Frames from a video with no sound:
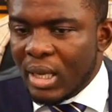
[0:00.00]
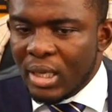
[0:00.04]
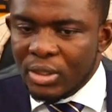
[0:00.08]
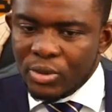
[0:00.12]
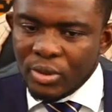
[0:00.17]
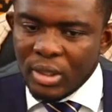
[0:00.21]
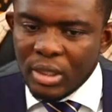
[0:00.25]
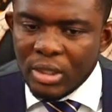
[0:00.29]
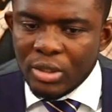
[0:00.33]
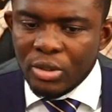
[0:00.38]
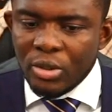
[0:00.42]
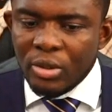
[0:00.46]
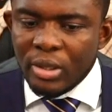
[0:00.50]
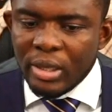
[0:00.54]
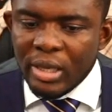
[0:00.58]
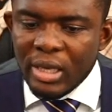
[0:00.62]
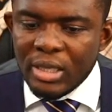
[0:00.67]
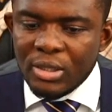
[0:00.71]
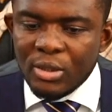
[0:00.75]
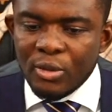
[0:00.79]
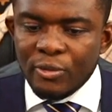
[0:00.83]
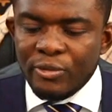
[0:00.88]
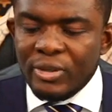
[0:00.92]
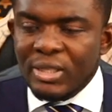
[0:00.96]
Actually, you don't
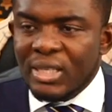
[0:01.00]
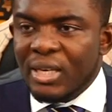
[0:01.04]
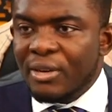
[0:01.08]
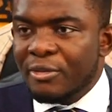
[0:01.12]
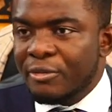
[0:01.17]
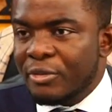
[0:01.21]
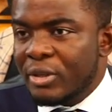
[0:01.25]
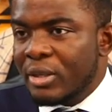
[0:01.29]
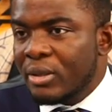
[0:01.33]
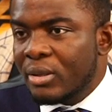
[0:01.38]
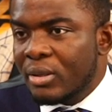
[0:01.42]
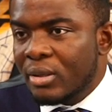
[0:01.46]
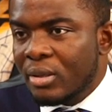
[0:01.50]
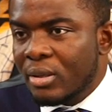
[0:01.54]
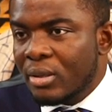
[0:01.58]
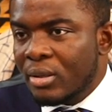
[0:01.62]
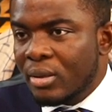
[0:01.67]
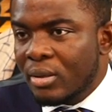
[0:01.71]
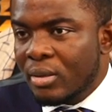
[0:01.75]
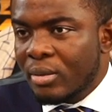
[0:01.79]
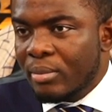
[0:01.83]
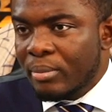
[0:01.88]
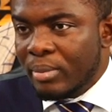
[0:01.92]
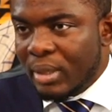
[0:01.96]
get your visa fee
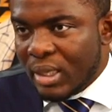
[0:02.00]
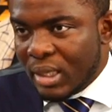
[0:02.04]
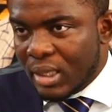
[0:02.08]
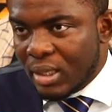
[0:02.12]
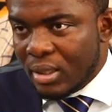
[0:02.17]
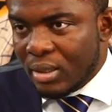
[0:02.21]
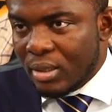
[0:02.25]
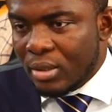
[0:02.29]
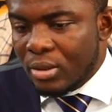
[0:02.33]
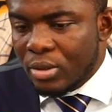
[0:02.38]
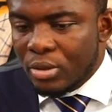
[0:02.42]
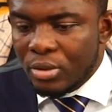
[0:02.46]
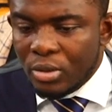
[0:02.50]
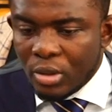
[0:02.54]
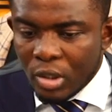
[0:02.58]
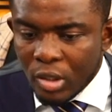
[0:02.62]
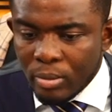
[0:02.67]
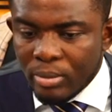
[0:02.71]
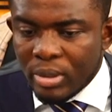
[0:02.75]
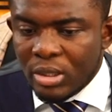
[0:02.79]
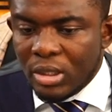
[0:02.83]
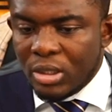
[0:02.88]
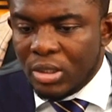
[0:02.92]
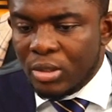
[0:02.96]
back,
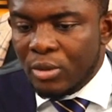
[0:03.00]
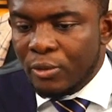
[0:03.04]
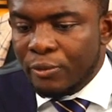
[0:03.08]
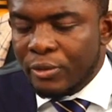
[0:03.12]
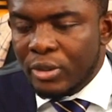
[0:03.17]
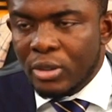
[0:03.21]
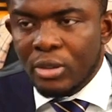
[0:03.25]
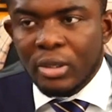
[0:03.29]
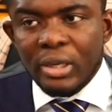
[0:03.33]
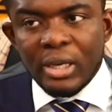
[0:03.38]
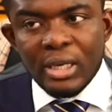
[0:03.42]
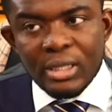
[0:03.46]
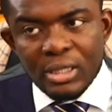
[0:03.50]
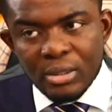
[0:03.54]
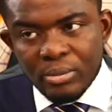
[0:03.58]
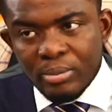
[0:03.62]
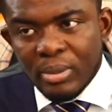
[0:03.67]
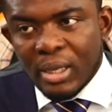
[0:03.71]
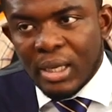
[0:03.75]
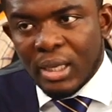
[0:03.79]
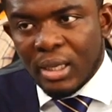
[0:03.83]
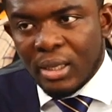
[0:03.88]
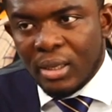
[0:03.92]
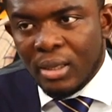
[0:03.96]
documentation fee, you don't get it
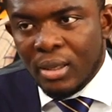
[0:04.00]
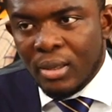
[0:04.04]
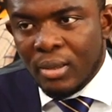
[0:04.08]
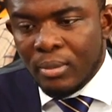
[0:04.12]
back.